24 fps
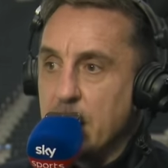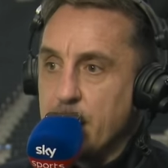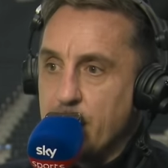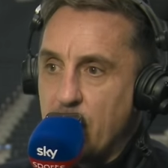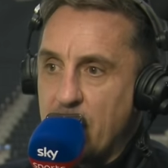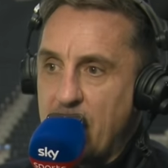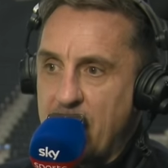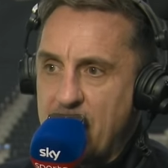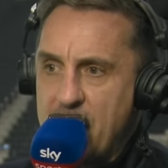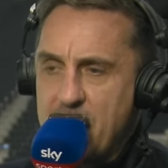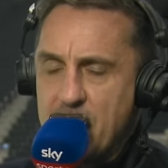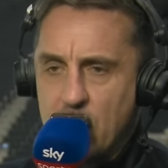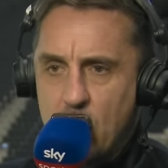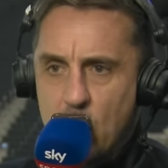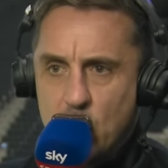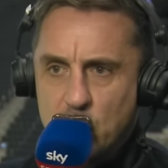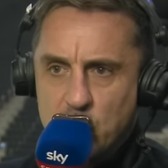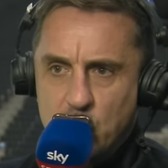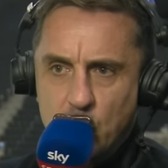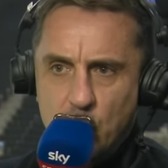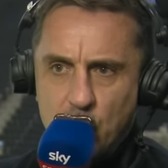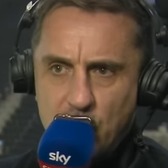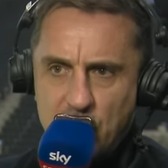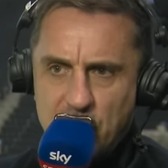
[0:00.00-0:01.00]
But I think they'll
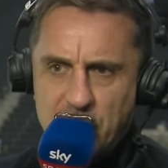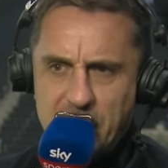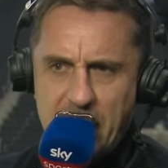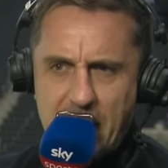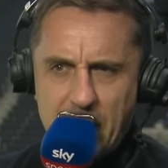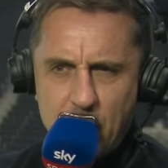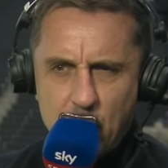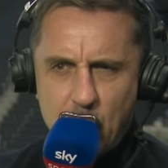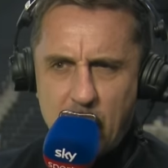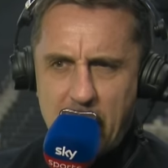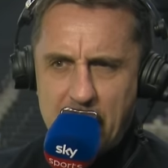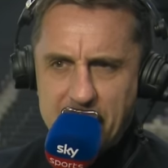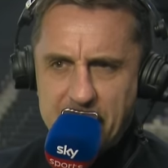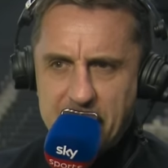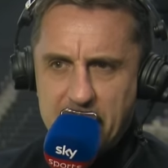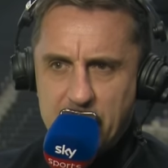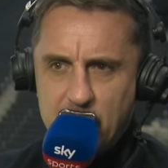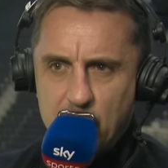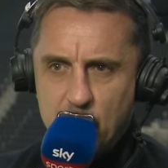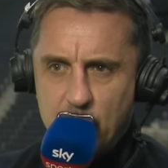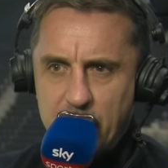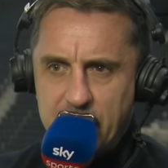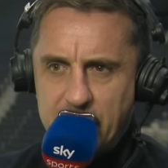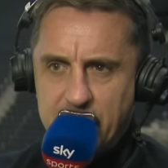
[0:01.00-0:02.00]
also understand why they
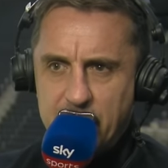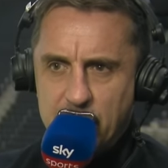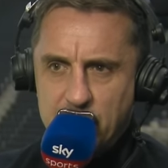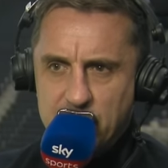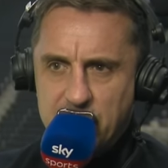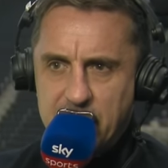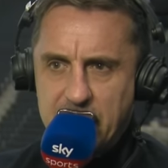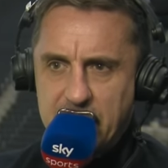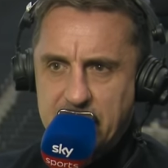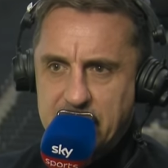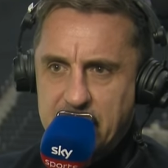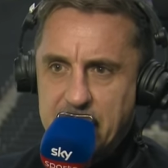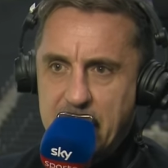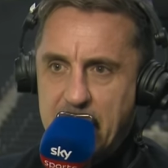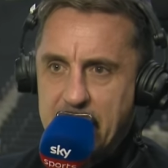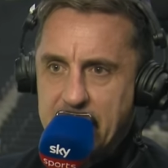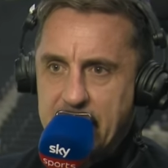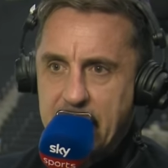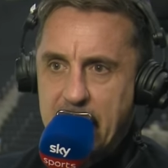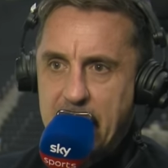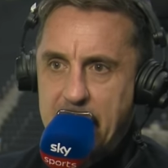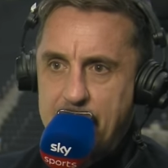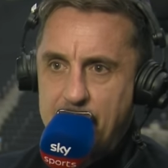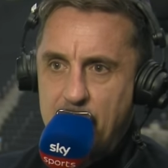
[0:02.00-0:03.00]
didn't win. There's things in
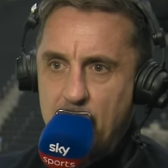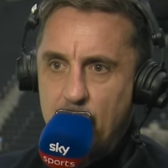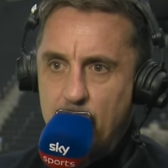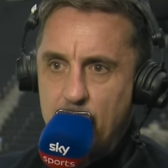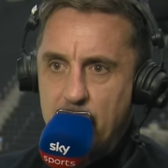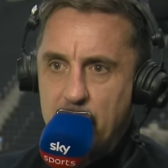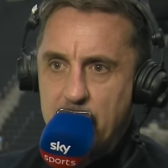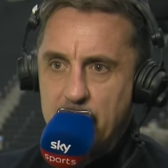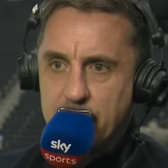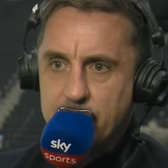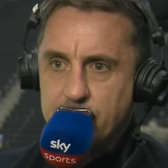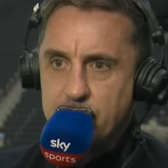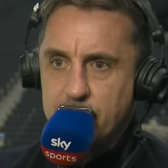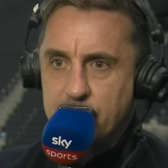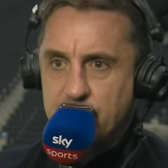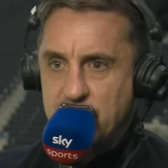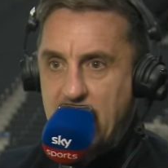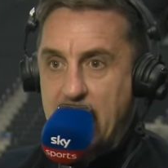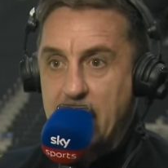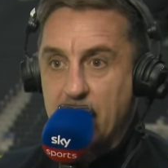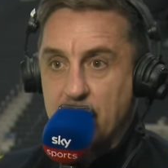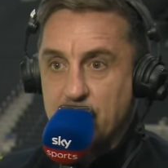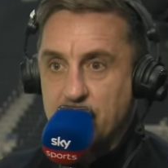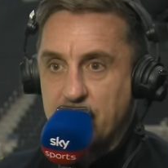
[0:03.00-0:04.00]
that game that were
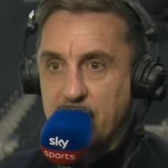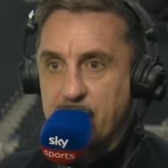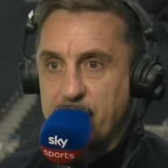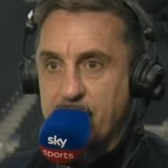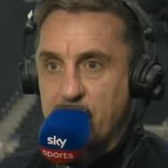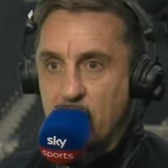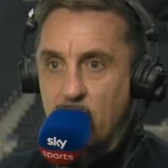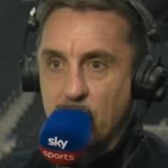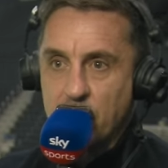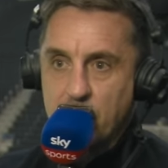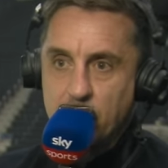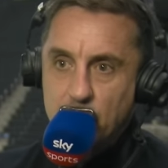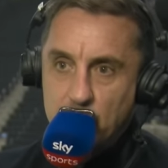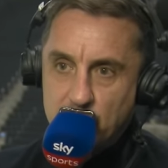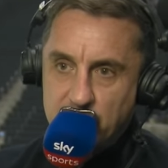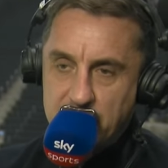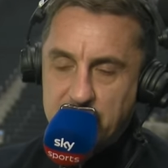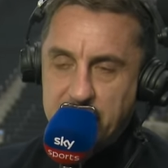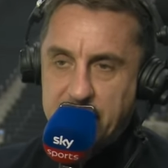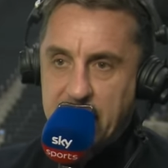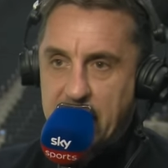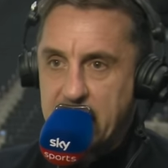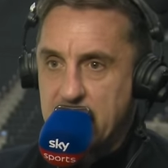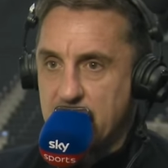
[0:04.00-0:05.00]
challenging for them,
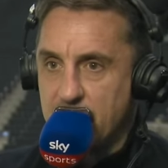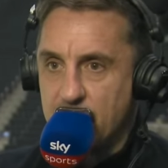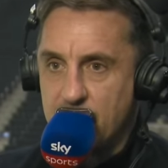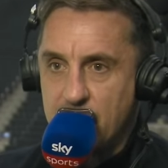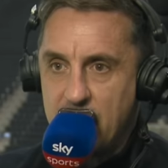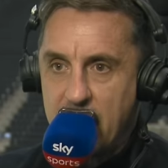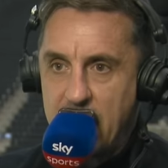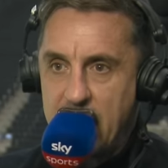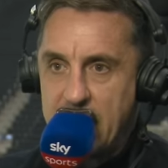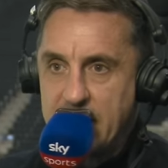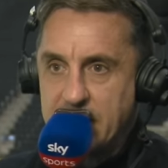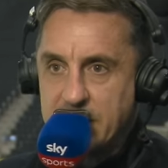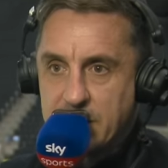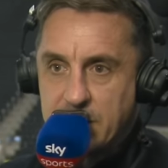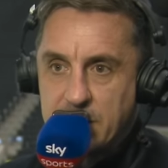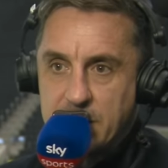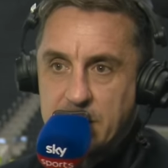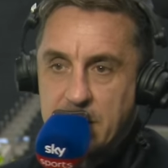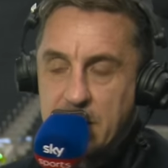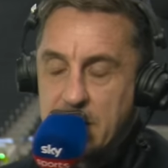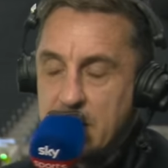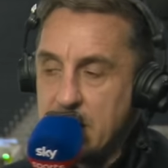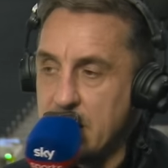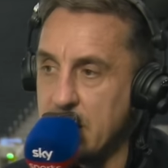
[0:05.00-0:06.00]
losing Declan Rice
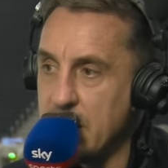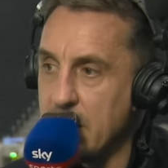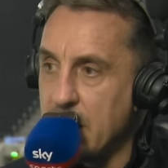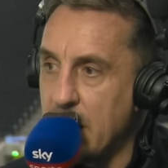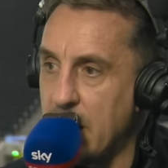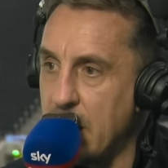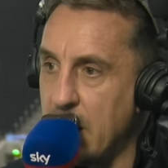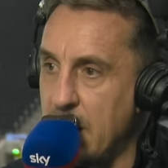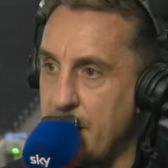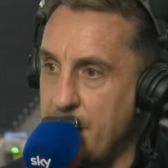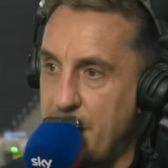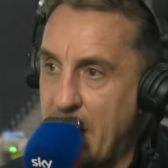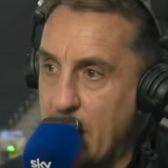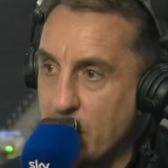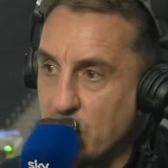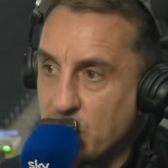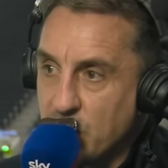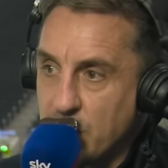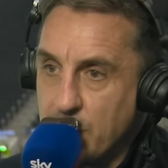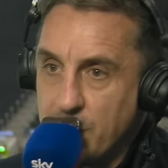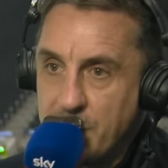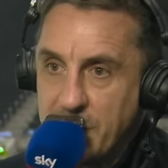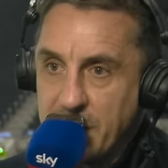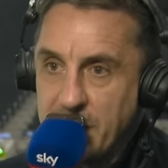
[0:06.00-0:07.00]
and um, that was
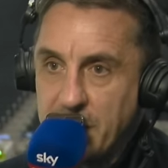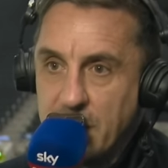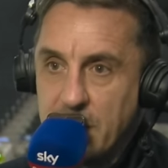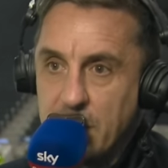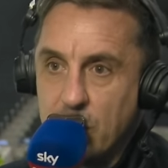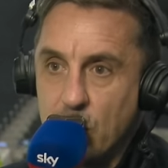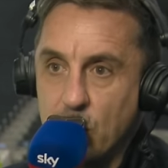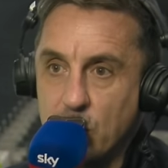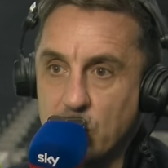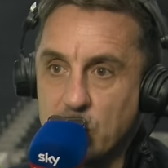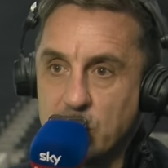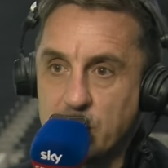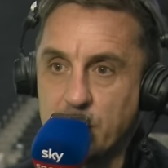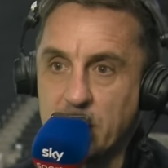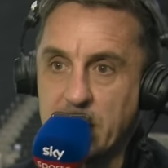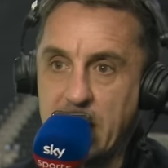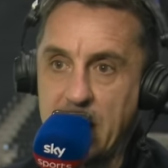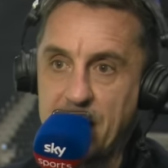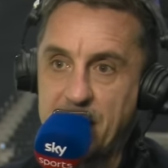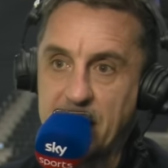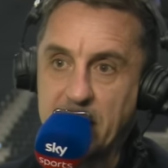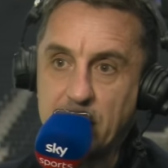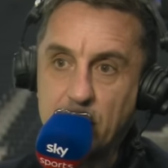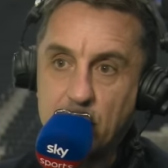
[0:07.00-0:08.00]
something that
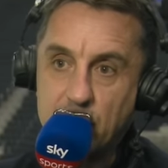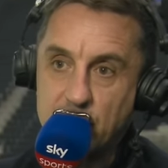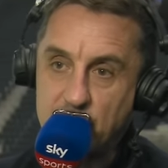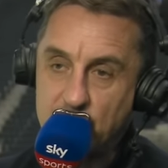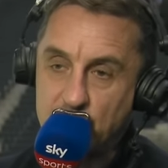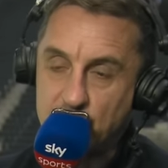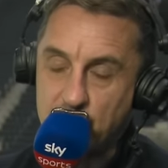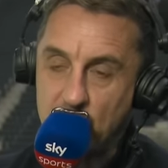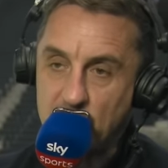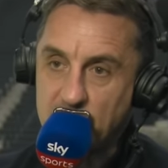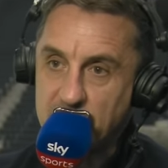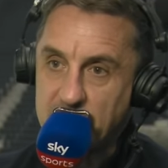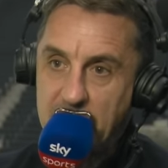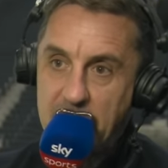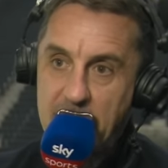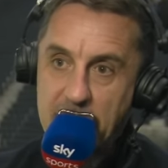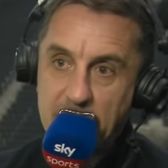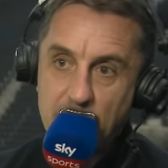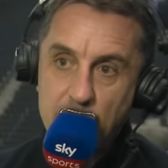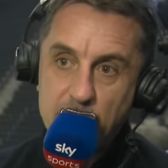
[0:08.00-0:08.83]
ultimately I think losing Trossard,